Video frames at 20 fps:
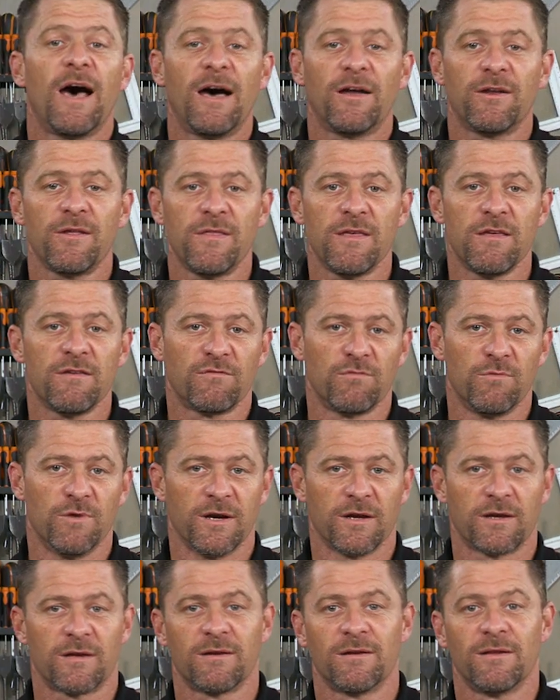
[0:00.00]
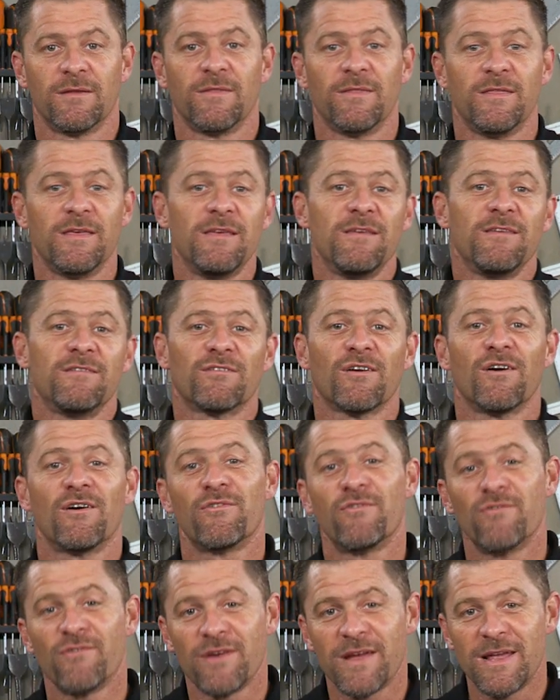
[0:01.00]
how do these work? These
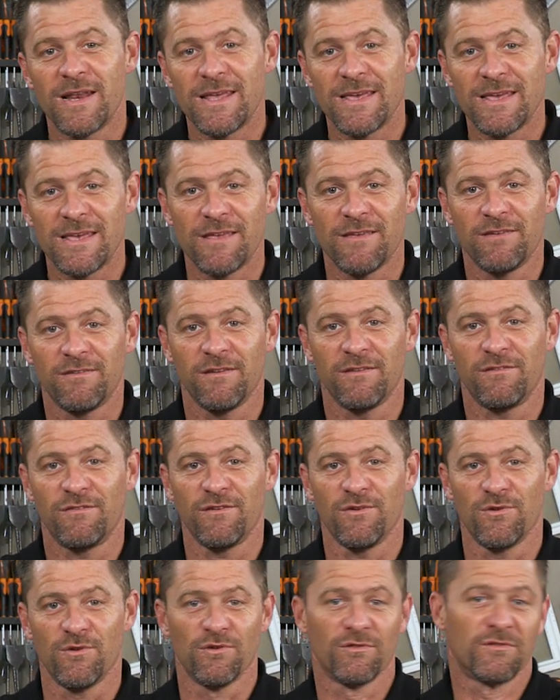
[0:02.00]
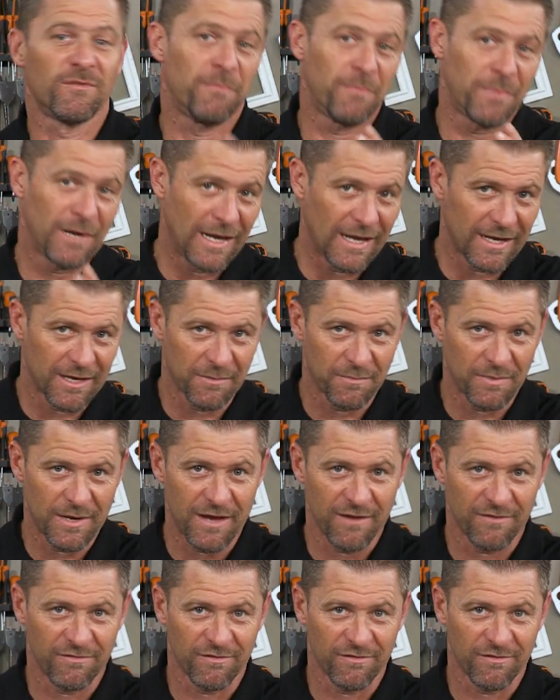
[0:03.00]
are really easy to use plug-and-play